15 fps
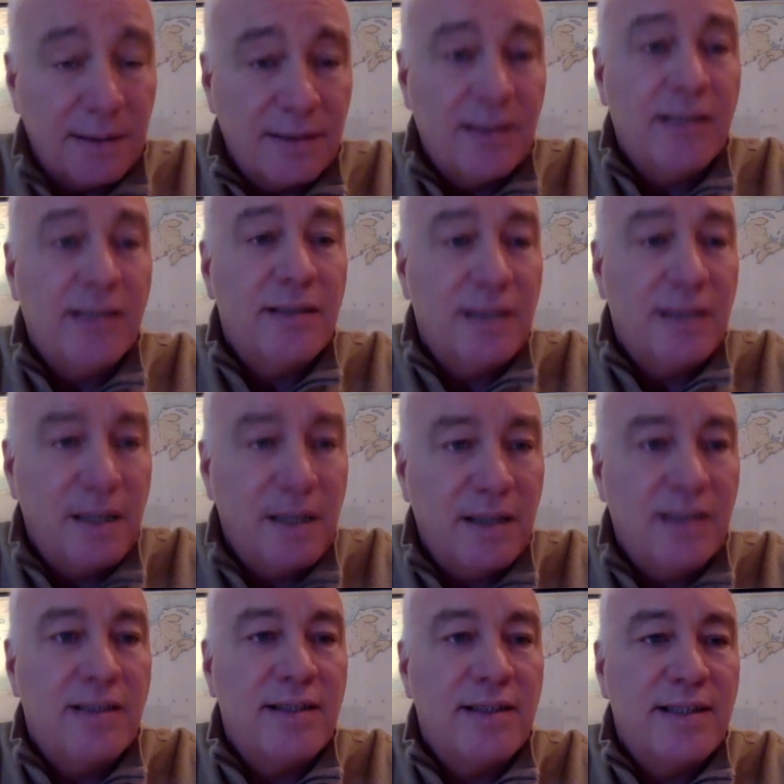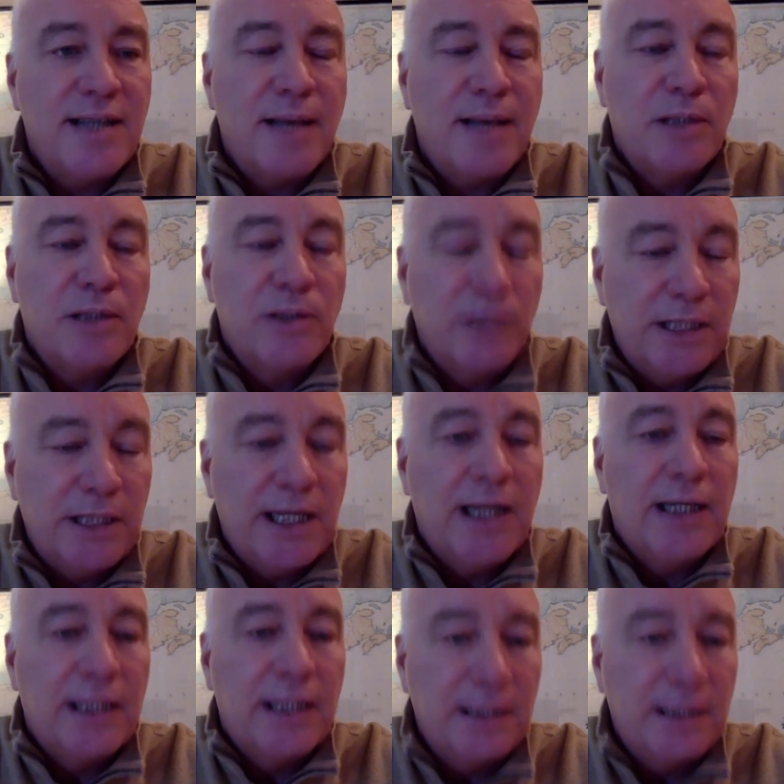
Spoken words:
It's absolutely deadly.